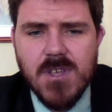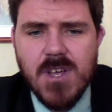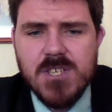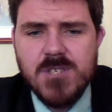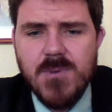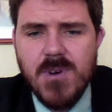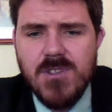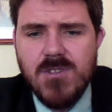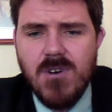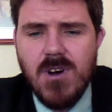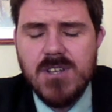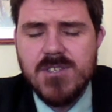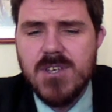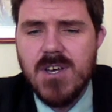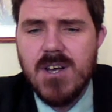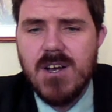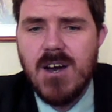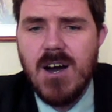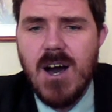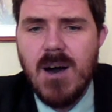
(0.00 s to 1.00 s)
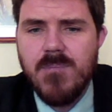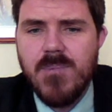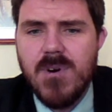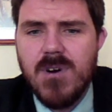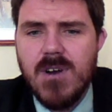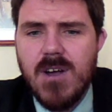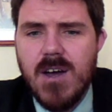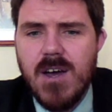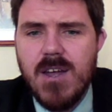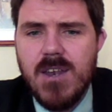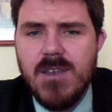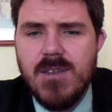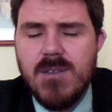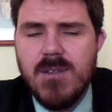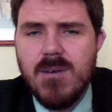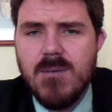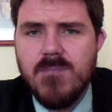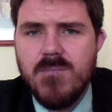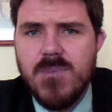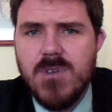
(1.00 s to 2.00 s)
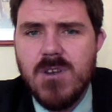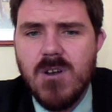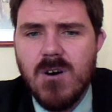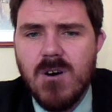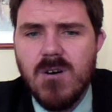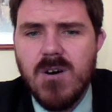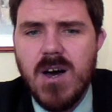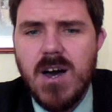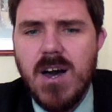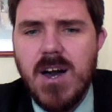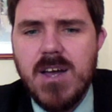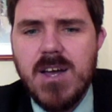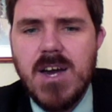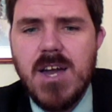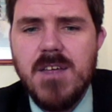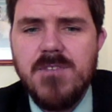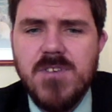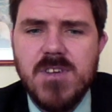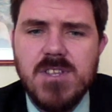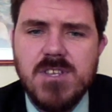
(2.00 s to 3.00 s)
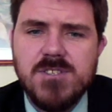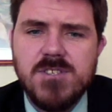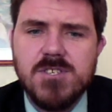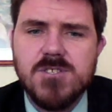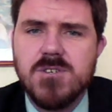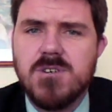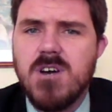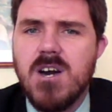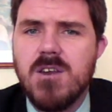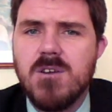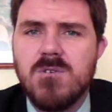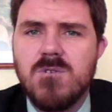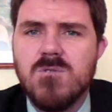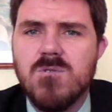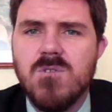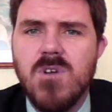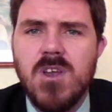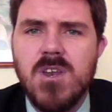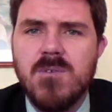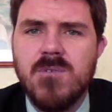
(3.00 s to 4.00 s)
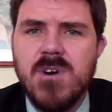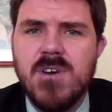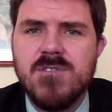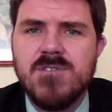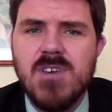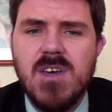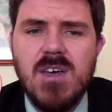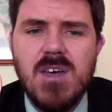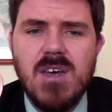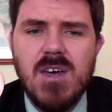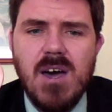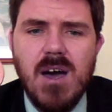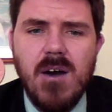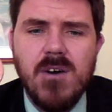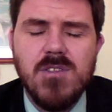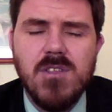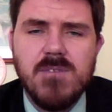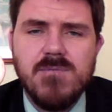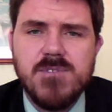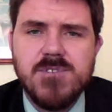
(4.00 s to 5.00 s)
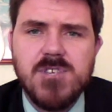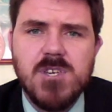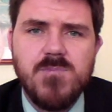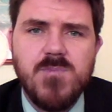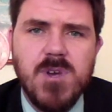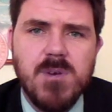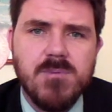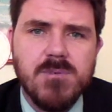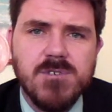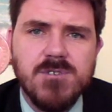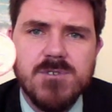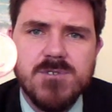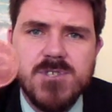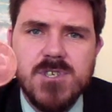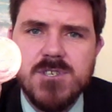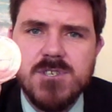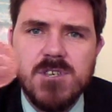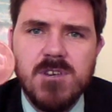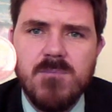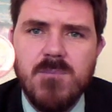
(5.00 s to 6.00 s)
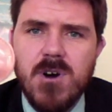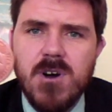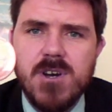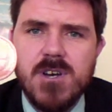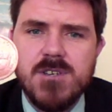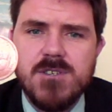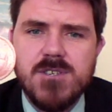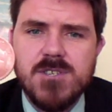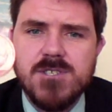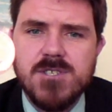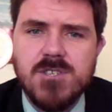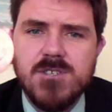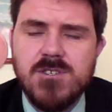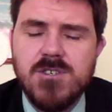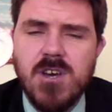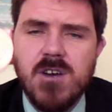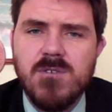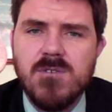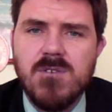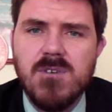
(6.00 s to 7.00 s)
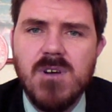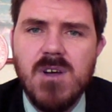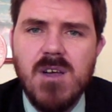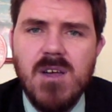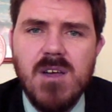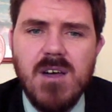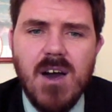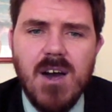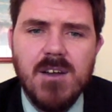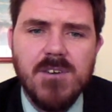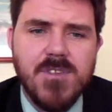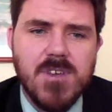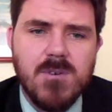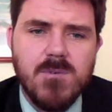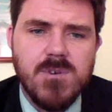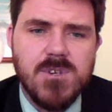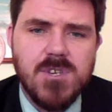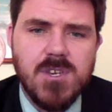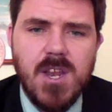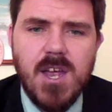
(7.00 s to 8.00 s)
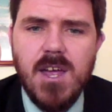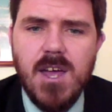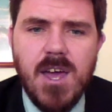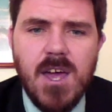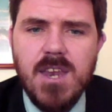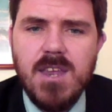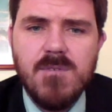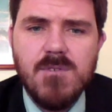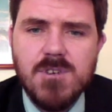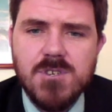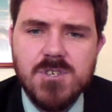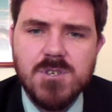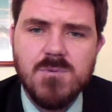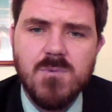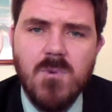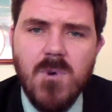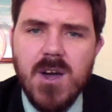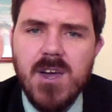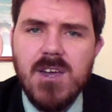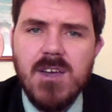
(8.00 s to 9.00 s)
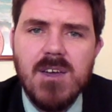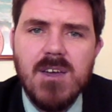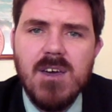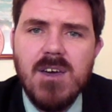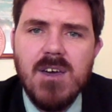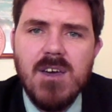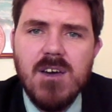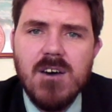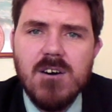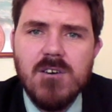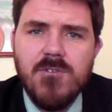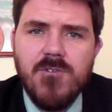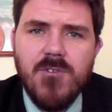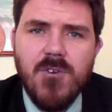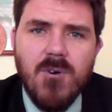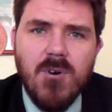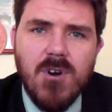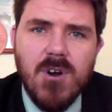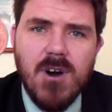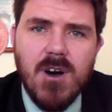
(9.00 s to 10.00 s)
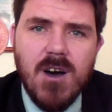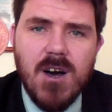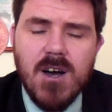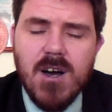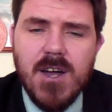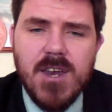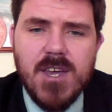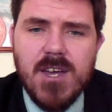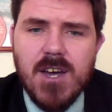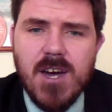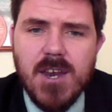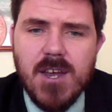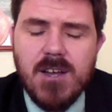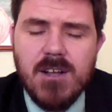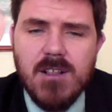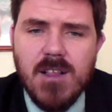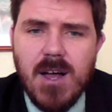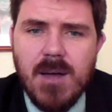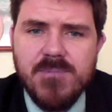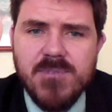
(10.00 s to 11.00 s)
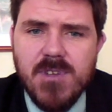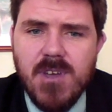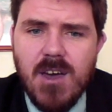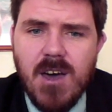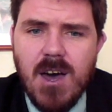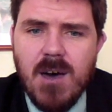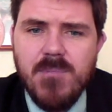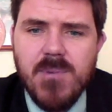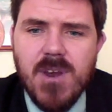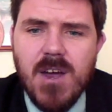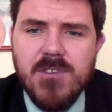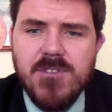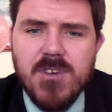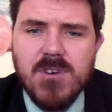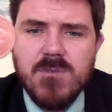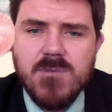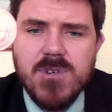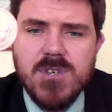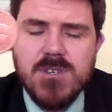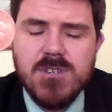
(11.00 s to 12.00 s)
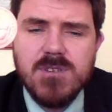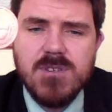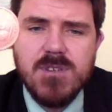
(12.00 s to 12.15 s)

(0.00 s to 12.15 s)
that's my thoughts on copper. And I kind of think these things are kind of cool anyways. I would love to see people use these in the market just in general. I don't think any of us should wait for any kind of collapse to happen. I think